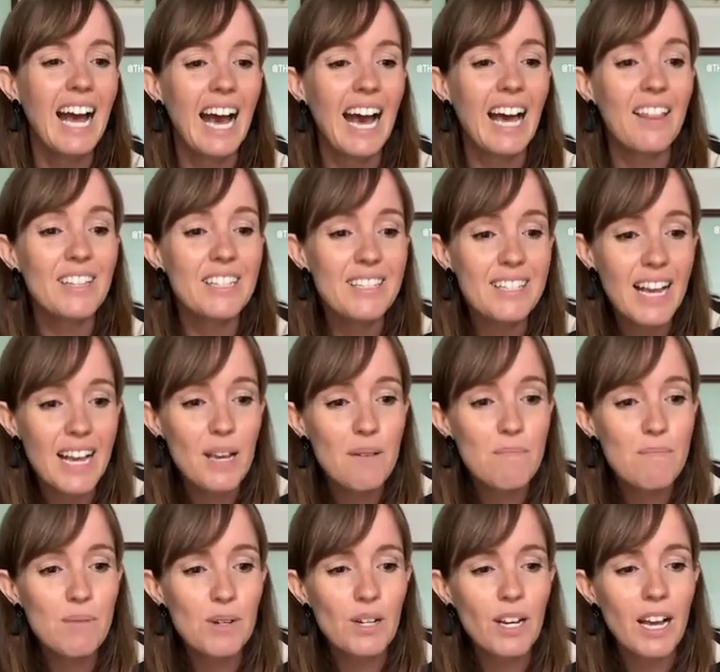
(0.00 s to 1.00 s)
And the
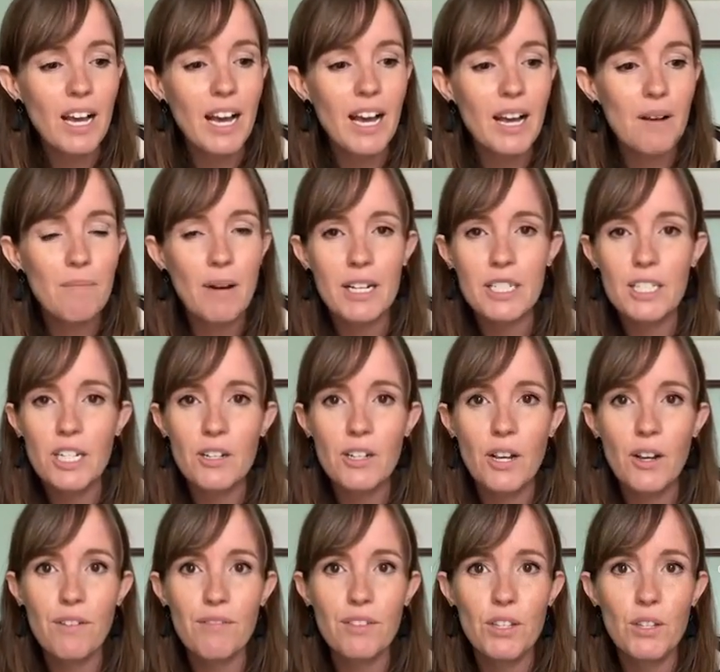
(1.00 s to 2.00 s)
second book, I don't
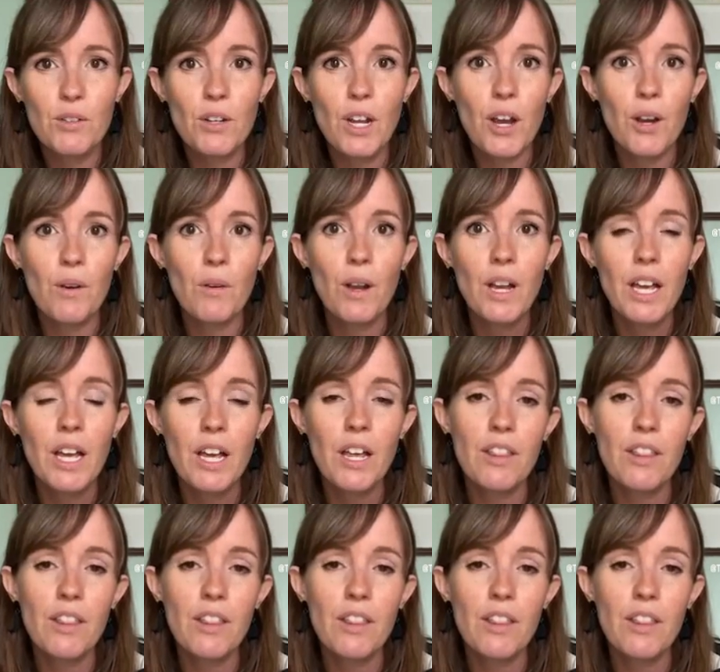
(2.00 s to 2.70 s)
know if you know